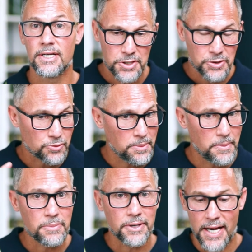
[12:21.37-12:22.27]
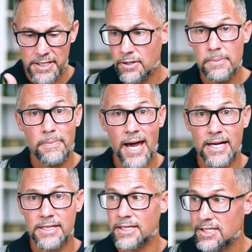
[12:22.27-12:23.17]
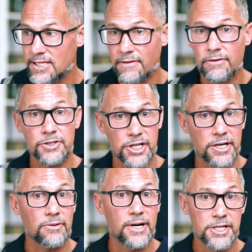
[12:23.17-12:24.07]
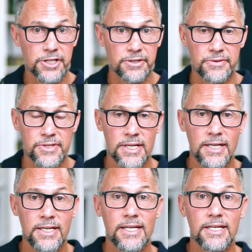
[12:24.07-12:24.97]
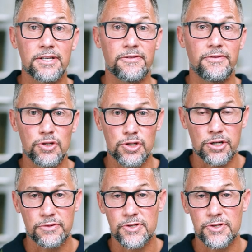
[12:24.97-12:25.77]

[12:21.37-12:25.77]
Just remember that you're impacting several generations into the future.